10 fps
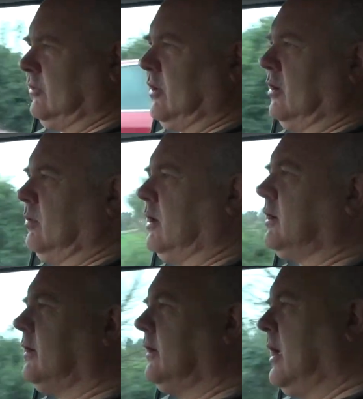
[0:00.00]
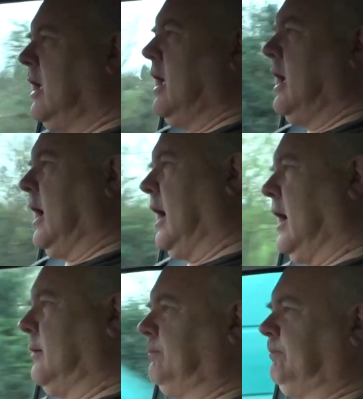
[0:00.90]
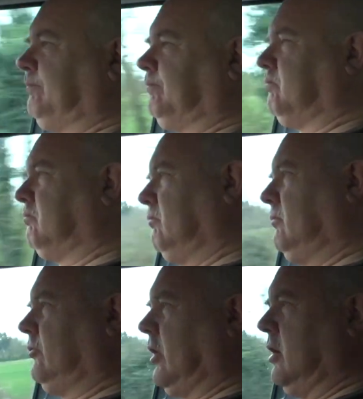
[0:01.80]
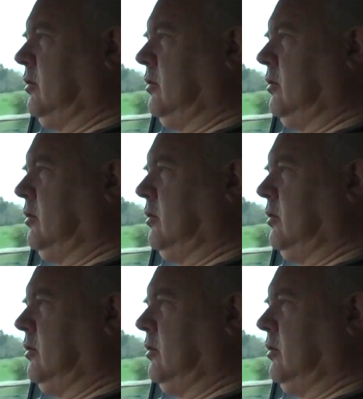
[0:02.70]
It's going to work. Um, so